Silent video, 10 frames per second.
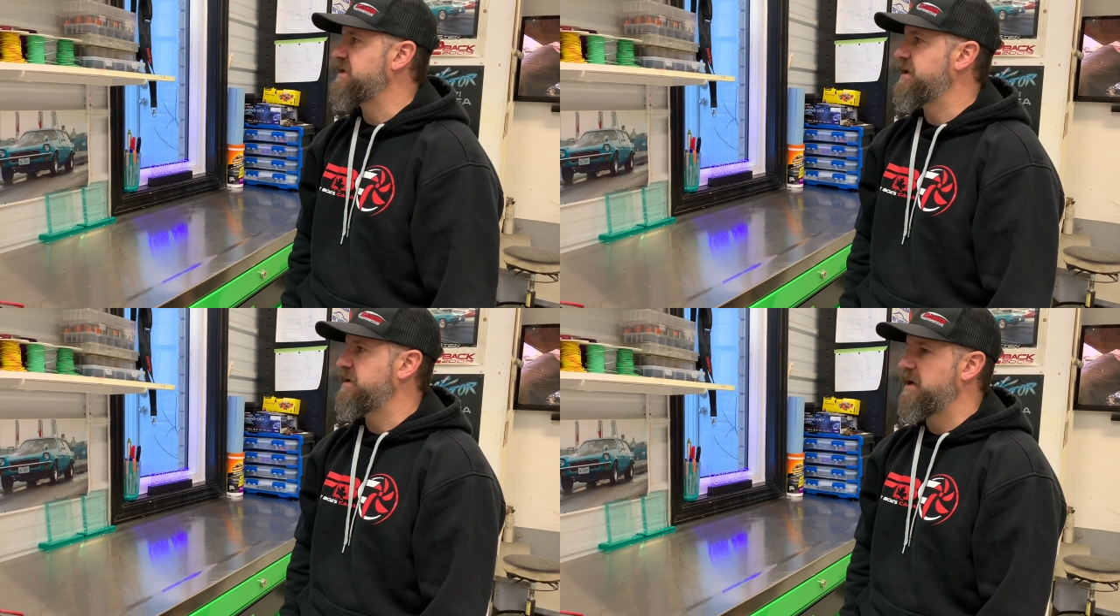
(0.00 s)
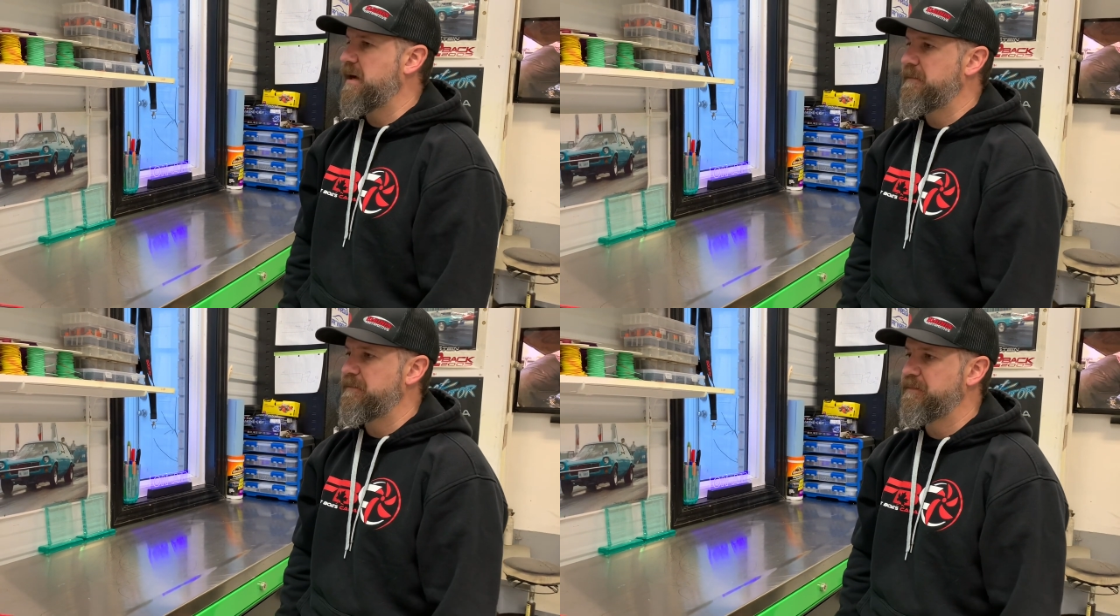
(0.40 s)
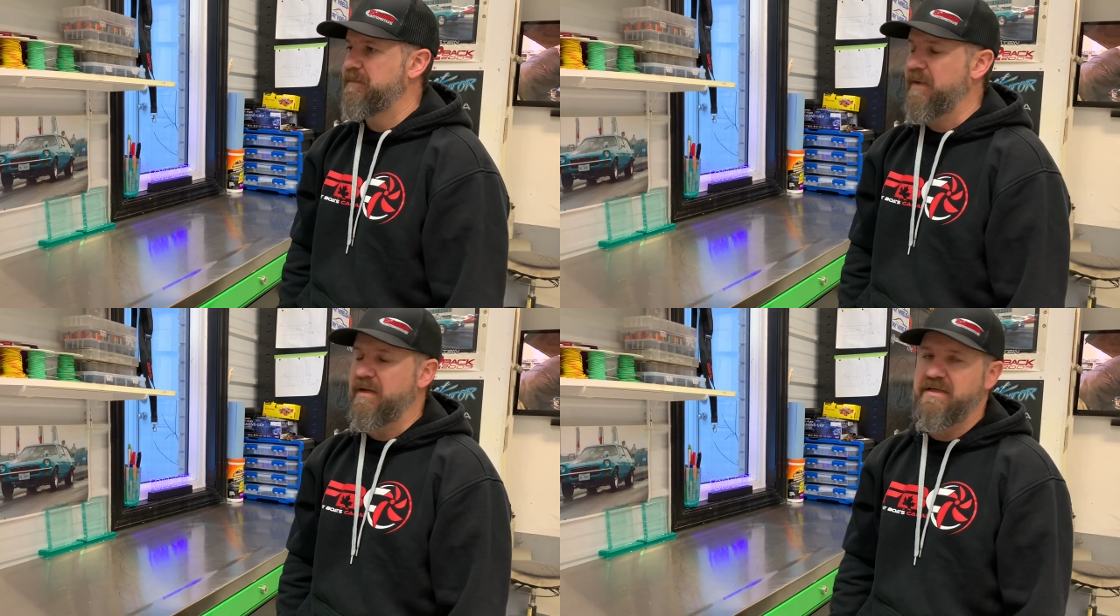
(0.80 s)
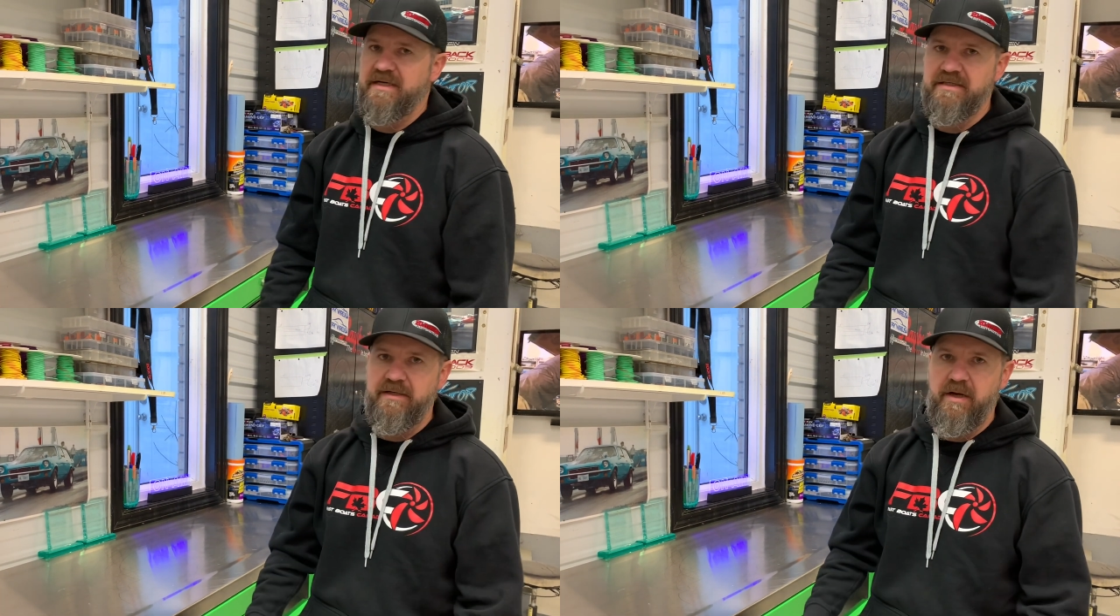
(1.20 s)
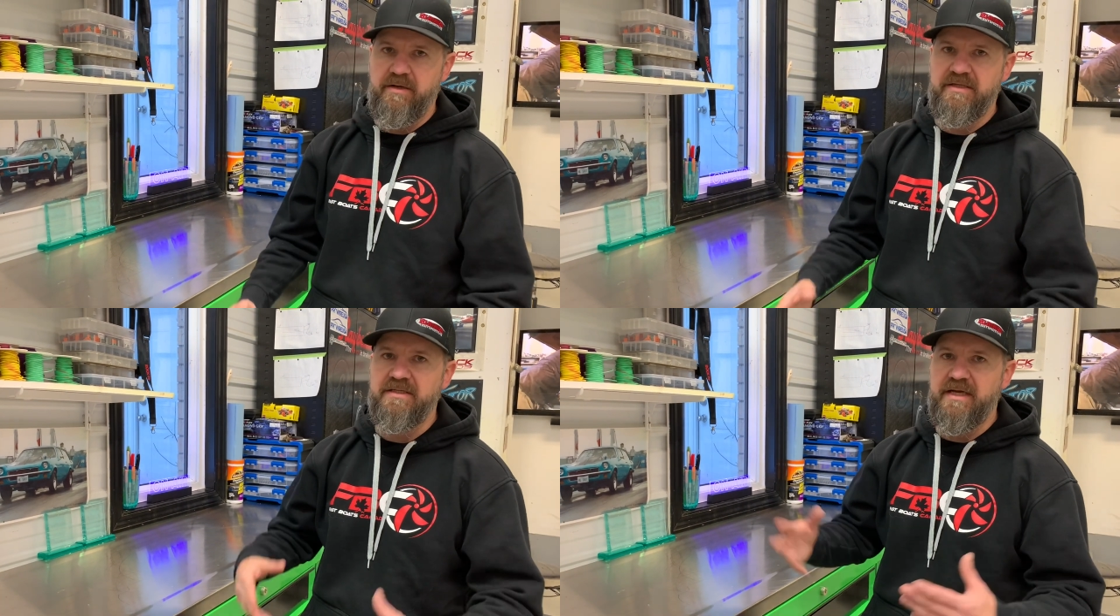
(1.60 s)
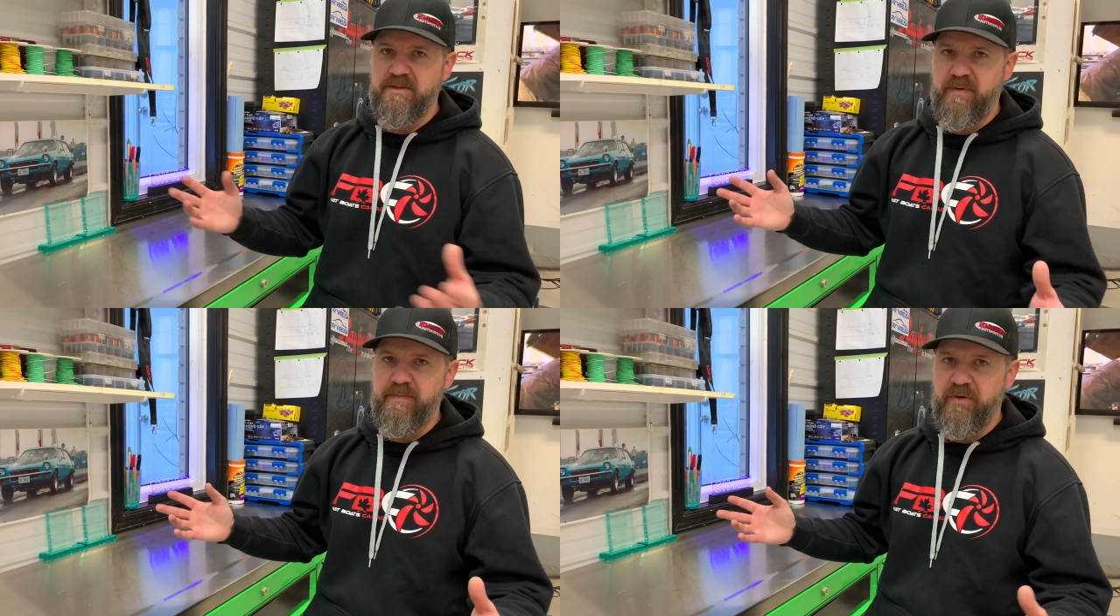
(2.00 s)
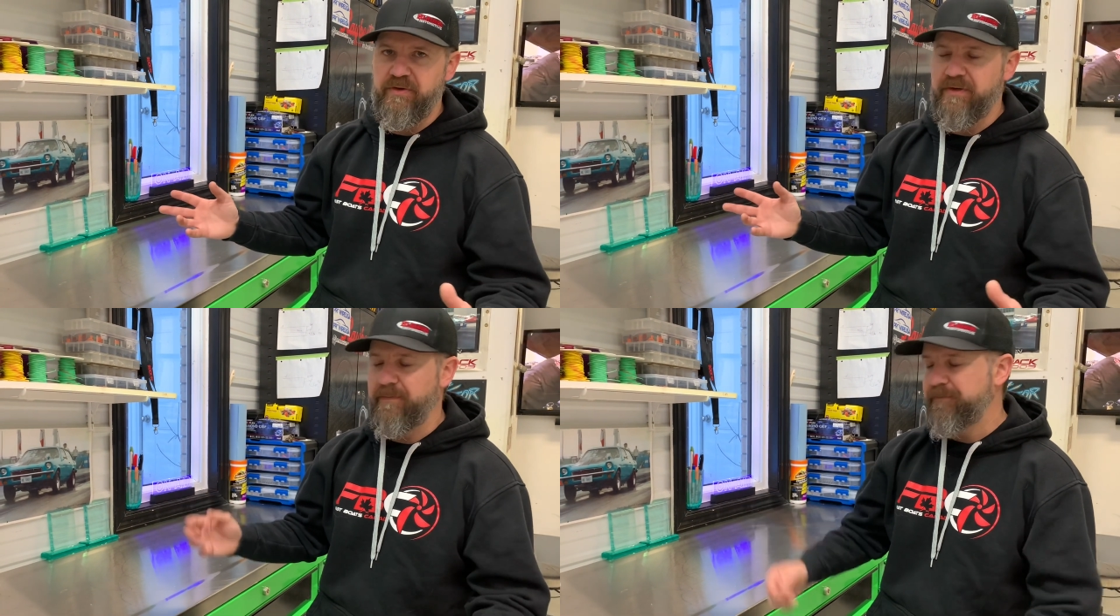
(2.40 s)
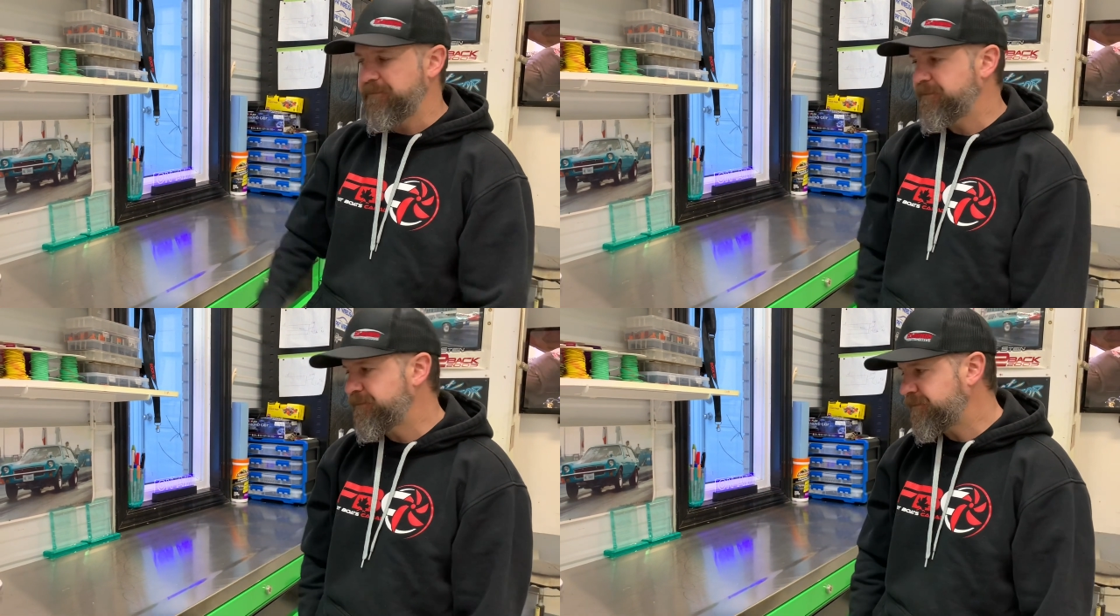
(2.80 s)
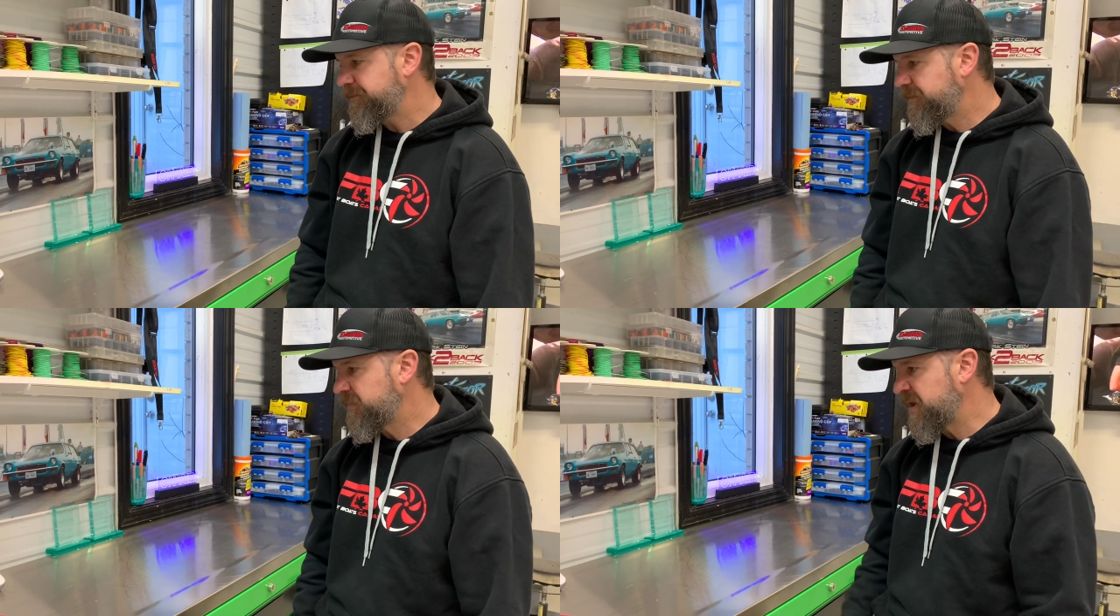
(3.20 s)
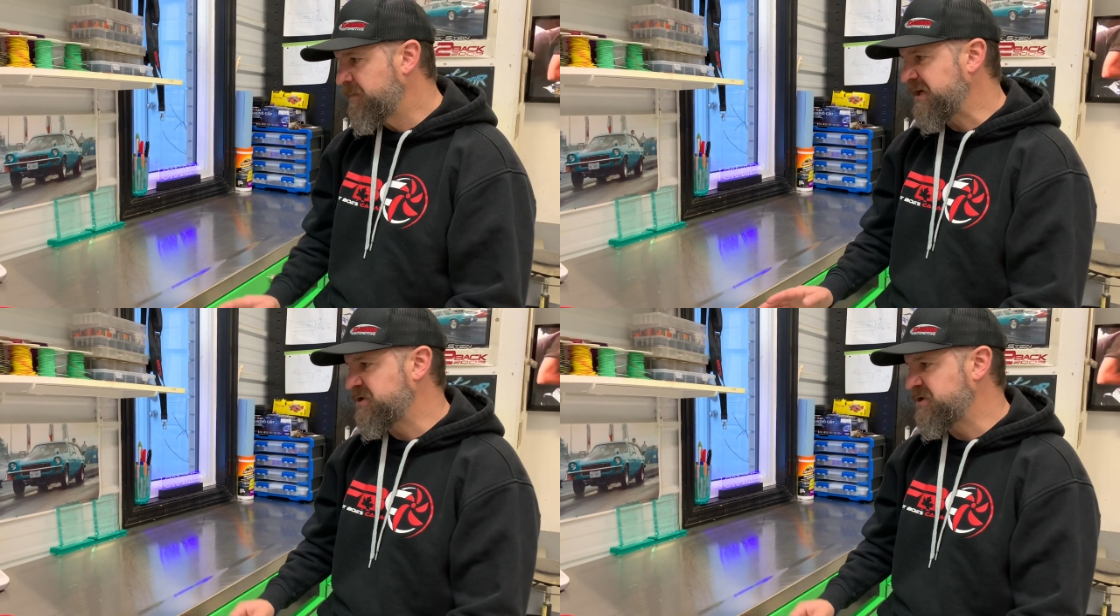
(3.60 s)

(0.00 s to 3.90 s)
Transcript: and testing harnesses as we build them, make